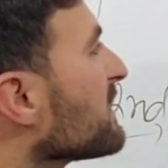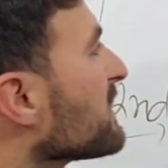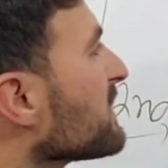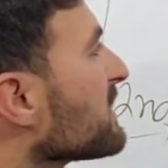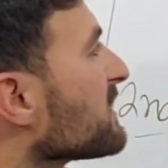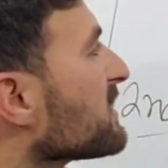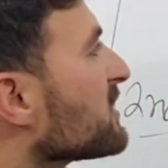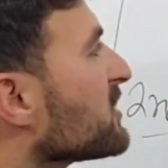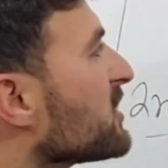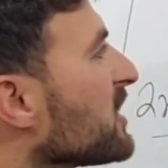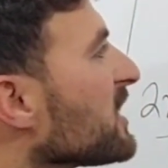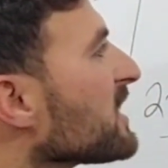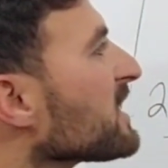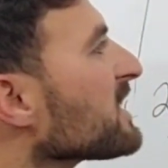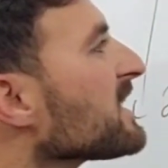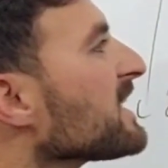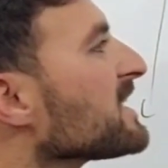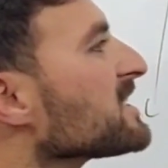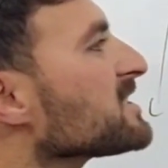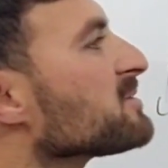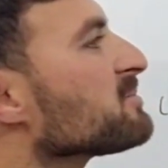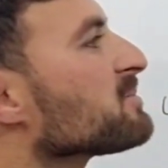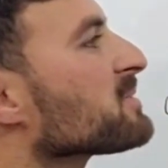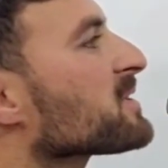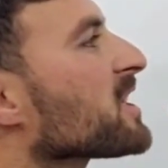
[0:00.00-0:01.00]
their
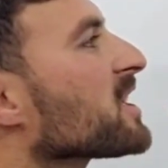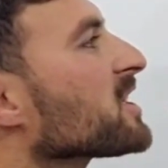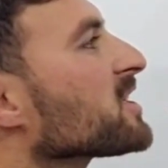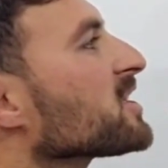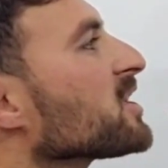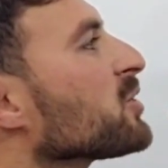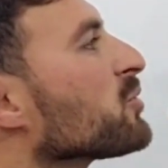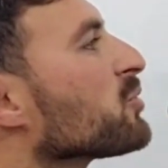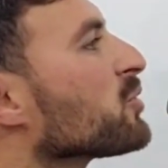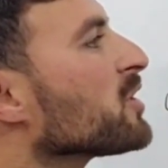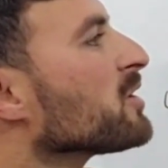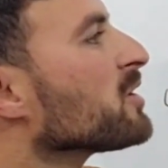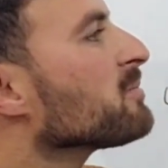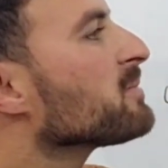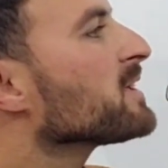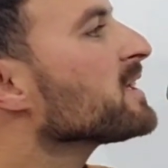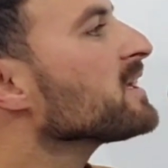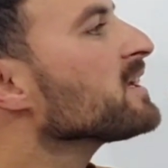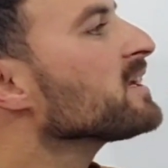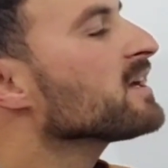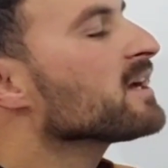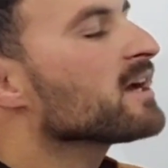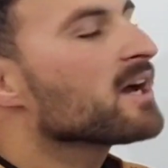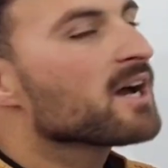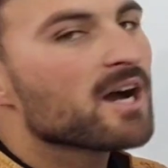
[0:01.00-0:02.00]
classification will
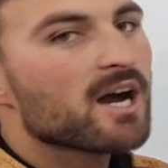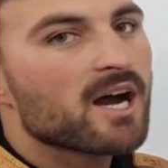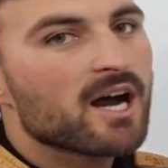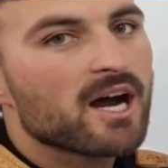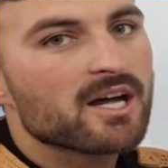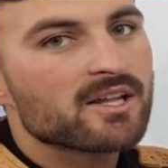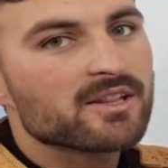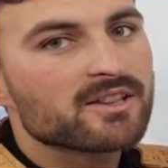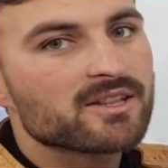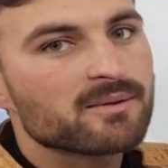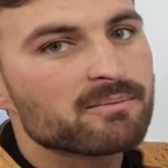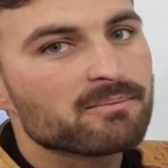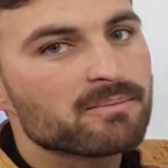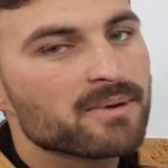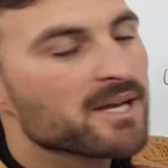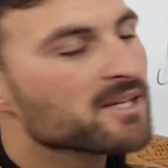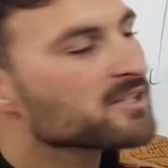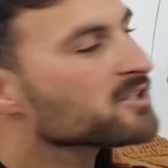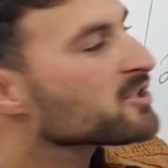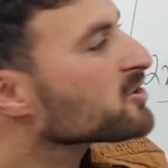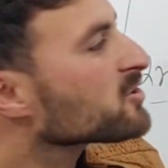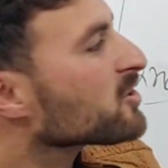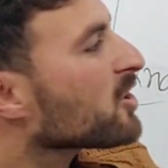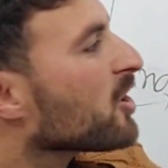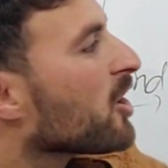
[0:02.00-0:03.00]
be on the
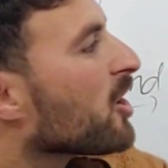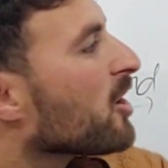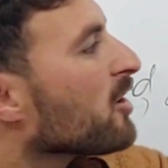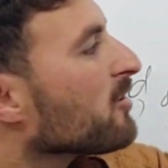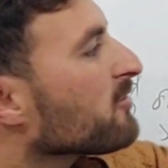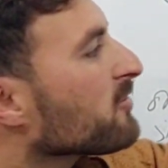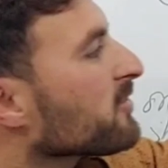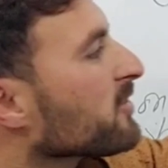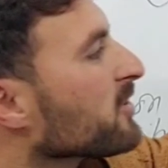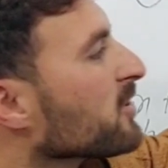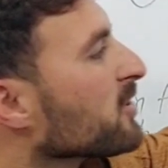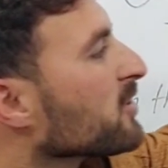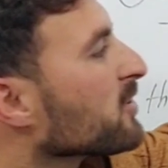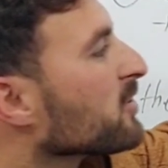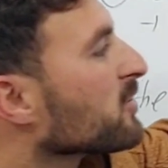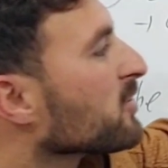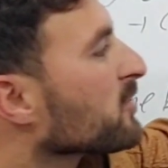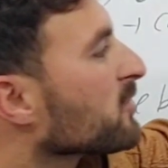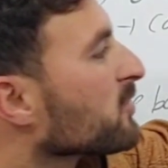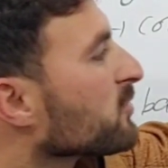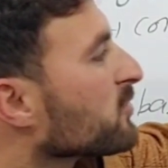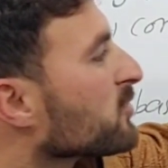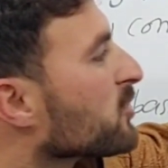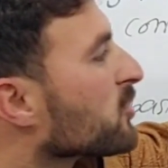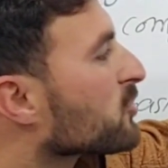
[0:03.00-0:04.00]
basis of
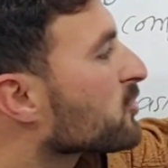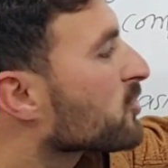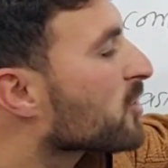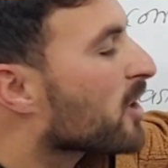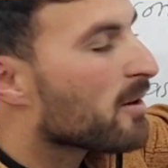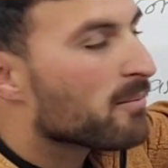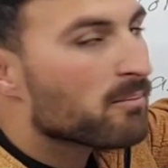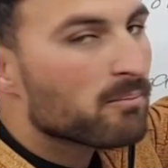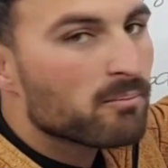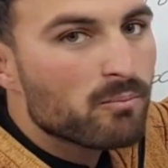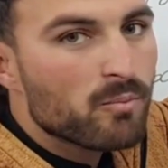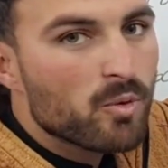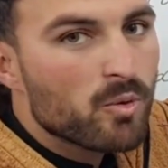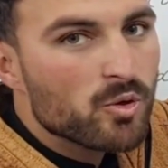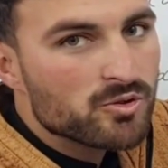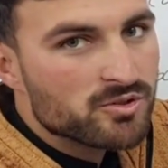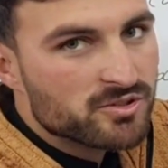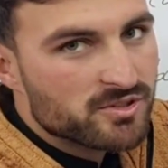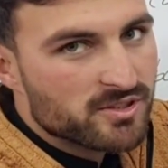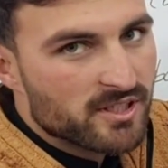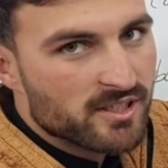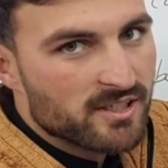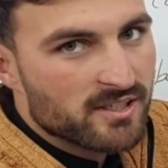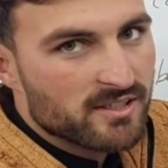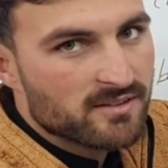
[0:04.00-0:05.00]
the topmost
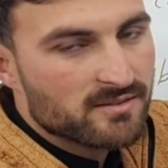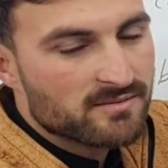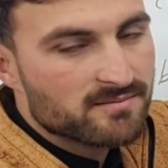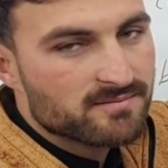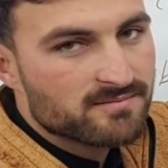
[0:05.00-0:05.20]
cell.